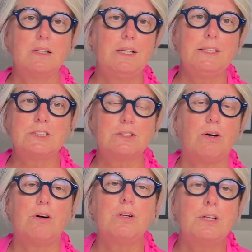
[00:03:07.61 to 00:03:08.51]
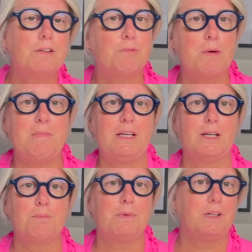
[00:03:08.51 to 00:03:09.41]
links to all of my
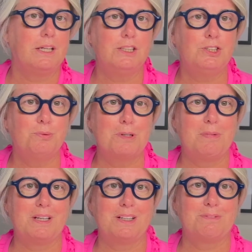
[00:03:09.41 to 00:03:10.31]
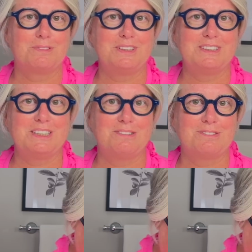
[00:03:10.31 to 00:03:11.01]
makeup in case you want to pick it up for yourself.